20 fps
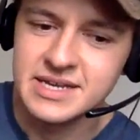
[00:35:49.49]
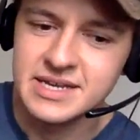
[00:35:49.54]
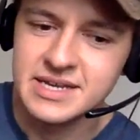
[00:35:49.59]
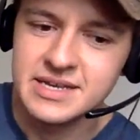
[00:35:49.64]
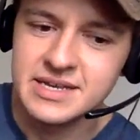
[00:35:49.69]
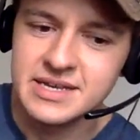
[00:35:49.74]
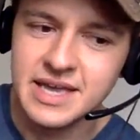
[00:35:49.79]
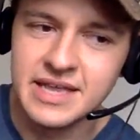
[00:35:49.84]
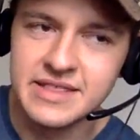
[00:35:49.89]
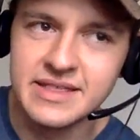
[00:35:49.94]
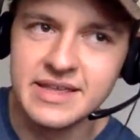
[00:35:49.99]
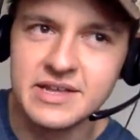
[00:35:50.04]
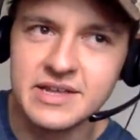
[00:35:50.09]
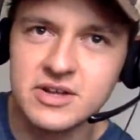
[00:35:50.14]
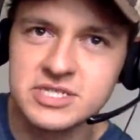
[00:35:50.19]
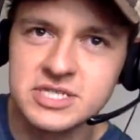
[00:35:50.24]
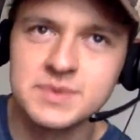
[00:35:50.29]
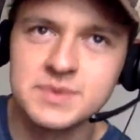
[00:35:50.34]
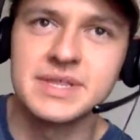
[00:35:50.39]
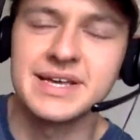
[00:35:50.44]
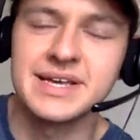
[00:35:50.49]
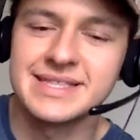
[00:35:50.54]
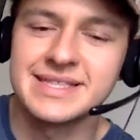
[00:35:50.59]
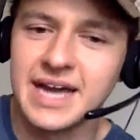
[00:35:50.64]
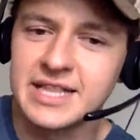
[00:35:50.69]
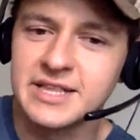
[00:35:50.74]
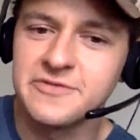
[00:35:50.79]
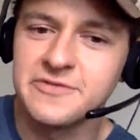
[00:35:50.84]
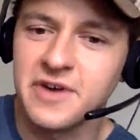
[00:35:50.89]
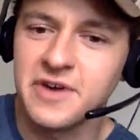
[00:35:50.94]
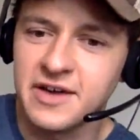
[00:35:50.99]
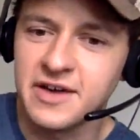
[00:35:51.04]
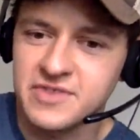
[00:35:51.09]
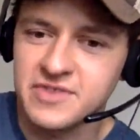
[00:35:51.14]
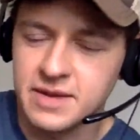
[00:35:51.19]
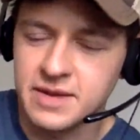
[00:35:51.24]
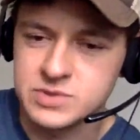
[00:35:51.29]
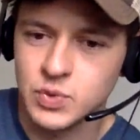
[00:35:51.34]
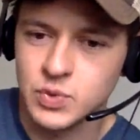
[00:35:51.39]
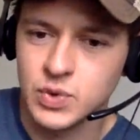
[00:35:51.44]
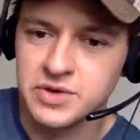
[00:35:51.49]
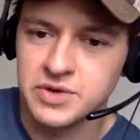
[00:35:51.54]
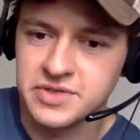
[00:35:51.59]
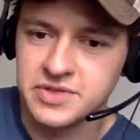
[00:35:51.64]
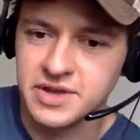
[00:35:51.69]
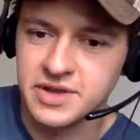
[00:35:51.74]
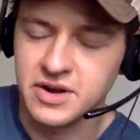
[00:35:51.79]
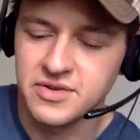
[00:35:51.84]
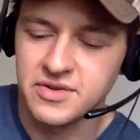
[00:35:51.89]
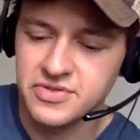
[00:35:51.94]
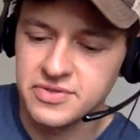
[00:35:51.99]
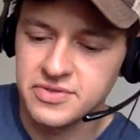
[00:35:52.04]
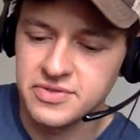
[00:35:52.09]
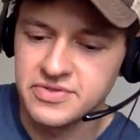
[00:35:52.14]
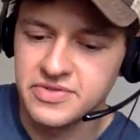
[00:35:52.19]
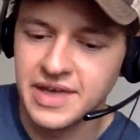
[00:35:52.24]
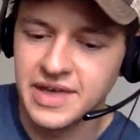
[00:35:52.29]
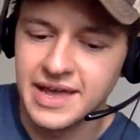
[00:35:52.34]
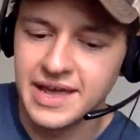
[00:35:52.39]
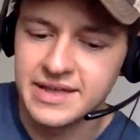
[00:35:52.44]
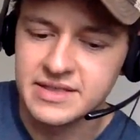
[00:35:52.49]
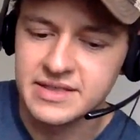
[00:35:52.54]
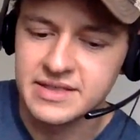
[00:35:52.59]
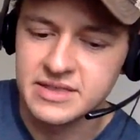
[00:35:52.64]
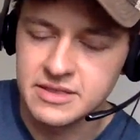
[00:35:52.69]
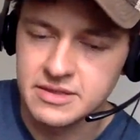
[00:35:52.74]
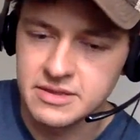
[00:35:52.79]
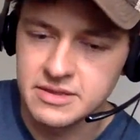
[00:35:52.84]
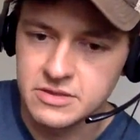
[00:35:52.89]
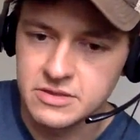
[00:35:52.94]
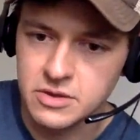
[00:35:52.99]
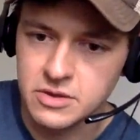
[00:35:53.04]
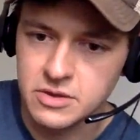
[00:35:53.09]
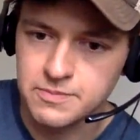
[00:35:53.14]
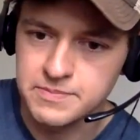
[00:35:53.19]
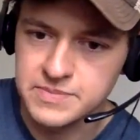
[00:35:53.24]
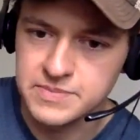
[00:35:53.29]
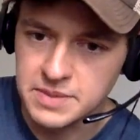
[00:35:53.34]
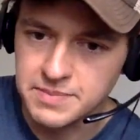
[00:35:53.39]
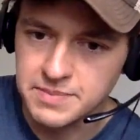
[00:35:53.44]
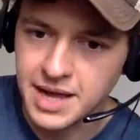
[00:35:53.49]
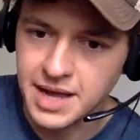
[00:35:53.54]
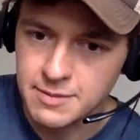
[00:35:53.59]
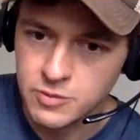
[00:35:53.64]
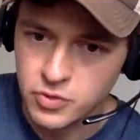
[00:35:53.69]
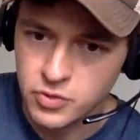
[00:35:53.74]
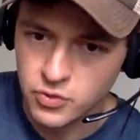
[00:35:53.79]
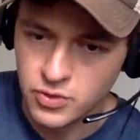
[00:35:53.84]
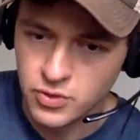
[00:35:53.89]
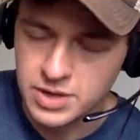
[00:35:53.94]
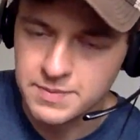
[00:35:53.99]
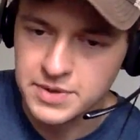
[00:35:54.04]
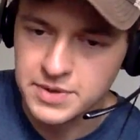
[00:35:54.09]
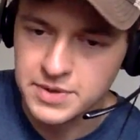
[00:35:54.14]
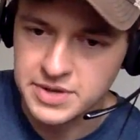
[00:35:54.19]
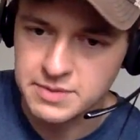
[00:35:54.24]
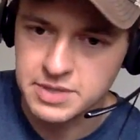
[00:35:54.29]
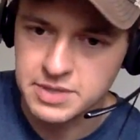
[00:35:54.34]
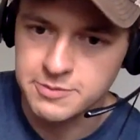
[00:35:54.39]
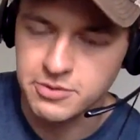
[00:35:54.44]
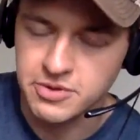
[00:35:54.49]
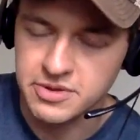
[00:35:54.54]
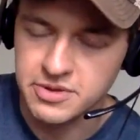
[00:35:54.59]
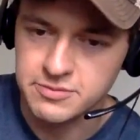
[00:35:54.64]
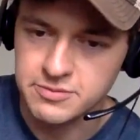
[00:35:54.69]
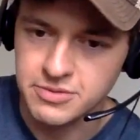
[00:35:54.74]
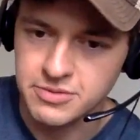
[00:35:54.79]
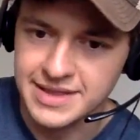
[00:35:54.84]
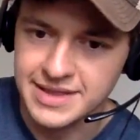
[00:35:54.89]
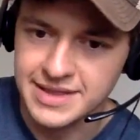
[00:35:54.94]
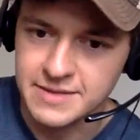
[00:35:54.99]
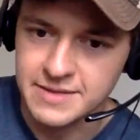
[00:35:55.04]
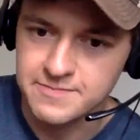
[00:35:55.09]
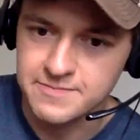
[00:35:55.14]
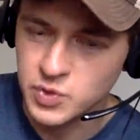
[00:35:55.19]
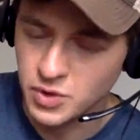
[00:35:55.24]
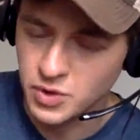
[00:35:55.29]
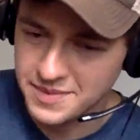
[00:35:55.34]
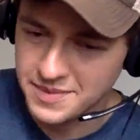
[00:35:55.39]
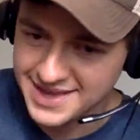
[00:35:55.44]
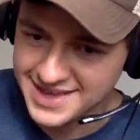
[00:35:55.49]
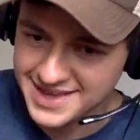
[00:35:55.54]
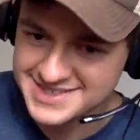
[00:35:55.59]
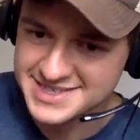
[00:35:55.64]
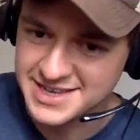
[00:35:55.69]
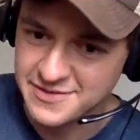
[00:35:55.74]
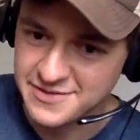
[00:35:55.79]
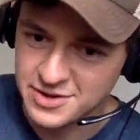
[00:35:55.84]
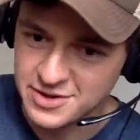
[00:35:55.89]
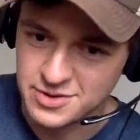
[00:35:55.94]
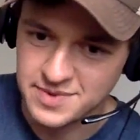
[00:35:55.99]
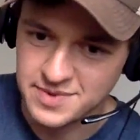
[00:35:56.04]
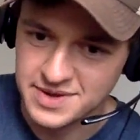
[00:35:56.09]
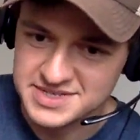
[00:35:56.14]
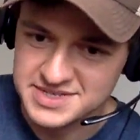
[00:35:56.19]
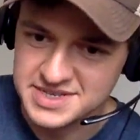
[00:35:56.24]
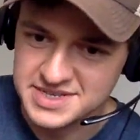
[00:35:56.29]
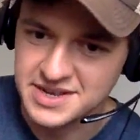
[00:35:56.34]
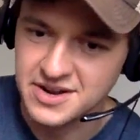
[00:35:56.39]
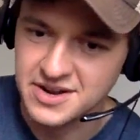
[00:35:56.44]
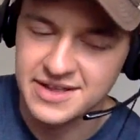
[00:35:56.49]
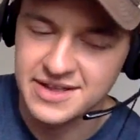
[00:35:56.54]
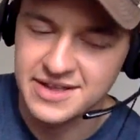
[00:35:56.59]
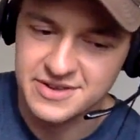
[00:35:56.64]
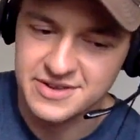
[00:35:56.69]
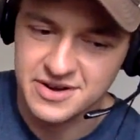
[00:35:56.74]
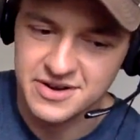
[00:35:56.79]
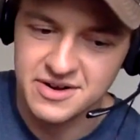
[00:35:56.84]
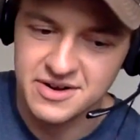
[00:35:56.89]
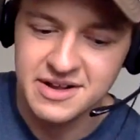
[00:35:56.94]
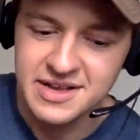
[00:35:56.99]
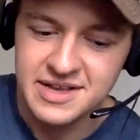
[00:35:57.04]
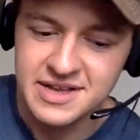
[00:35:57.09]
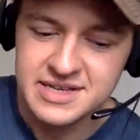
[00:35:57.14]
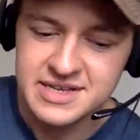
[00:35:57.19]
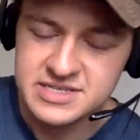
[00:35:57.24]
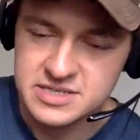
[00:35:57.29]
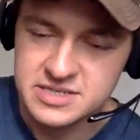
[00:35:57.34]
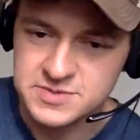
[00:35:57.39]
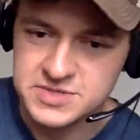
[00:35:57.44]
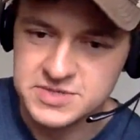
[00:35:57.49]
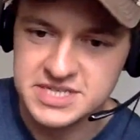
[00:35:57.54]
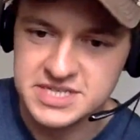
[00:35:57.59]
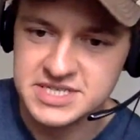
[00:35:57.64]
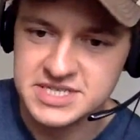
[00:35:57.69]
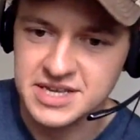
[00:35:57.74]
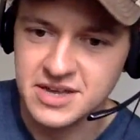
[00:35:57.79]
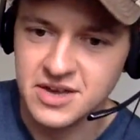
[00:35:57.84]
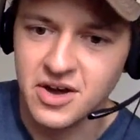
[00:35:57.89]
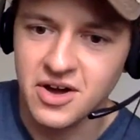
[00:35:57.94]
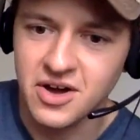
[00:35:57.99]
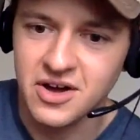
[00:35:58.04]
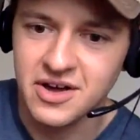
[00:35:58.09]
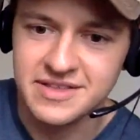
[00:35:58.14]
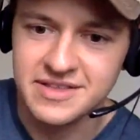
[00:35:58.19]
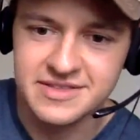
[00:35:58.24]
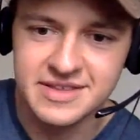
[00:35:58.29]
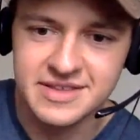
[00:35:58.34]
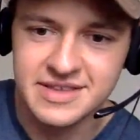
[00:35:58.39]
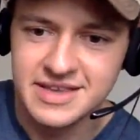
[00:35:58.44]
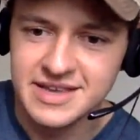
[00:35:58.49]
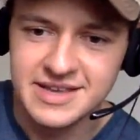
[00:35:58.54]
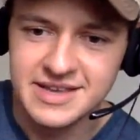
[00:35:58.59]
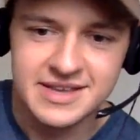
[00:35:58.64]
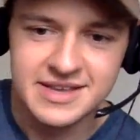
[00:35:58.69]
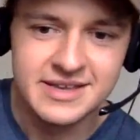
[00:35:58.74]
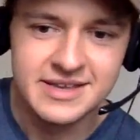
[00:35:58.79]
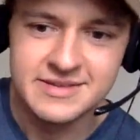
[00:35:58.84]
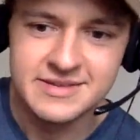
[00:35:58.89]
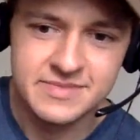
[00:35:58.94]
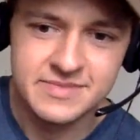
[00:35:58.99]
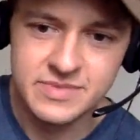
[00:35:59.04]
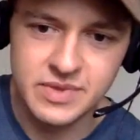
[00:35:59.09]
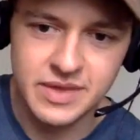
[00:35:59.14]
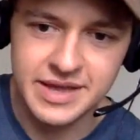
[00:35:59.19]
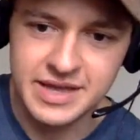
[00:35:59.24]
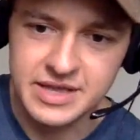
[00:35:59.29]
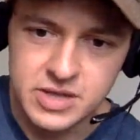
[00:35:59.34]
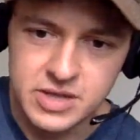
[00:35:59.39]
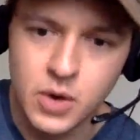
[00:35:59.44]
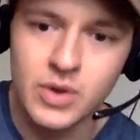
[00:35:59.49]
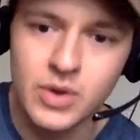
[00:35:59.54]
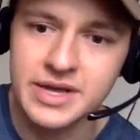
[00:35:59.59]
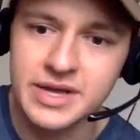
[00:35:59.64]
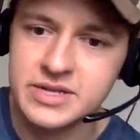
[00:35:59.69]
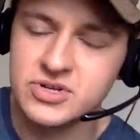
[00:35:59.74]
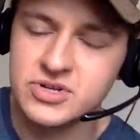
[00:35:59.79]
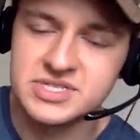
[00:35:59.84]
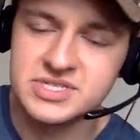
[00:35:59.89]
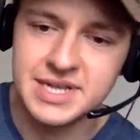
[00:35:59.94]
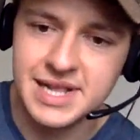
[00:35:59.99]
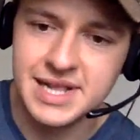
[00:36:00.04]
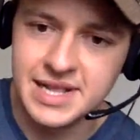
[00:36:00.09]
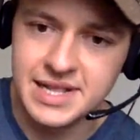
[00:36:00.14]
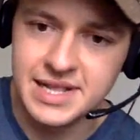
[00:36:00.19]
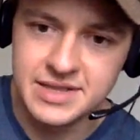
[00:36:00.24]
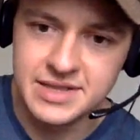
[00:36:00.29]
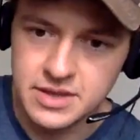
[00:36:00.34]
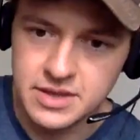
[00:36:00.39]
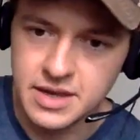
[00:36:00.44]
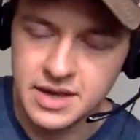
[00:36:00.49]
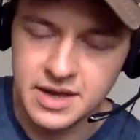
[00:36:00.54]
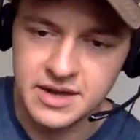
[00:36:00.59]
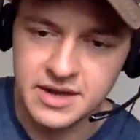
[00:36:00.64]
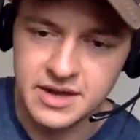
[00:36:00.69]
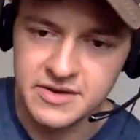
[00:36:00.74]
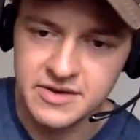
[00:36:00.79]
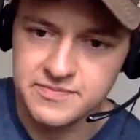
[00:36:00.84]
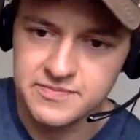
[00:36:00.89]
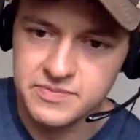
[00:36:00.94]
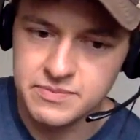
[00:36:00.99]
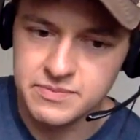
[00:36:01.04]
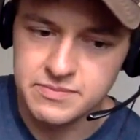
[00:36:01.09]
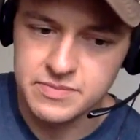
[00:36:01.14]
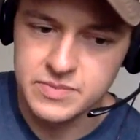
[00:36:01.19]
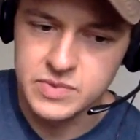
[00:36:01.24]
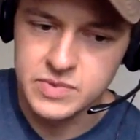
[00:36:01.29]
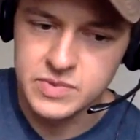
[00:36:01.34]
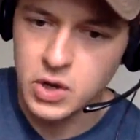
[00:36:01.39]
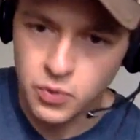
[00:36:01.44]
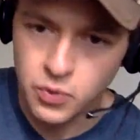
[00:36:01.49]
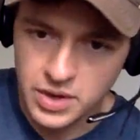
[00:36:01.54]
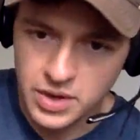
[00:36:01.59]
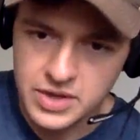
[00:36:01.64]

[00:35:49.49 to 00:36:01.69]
and you're something like 95 times wealthier than the bottom 3 billion people on the planet who are making $700 a year, and they're subsisting on like no electricity, no running